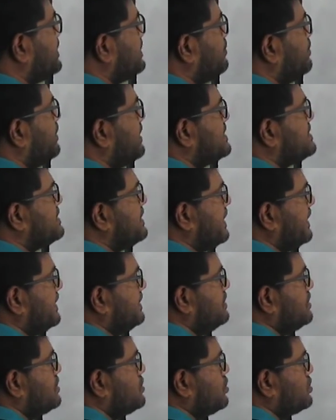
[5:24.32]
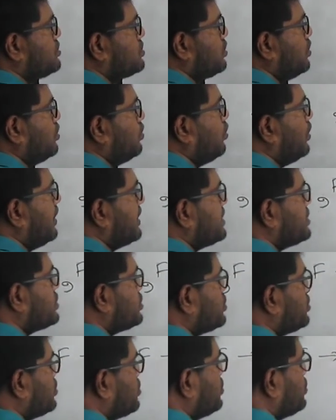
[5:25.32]
number is 9. So
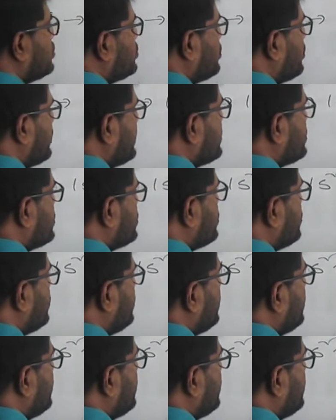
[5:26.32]
1s2, 2s2,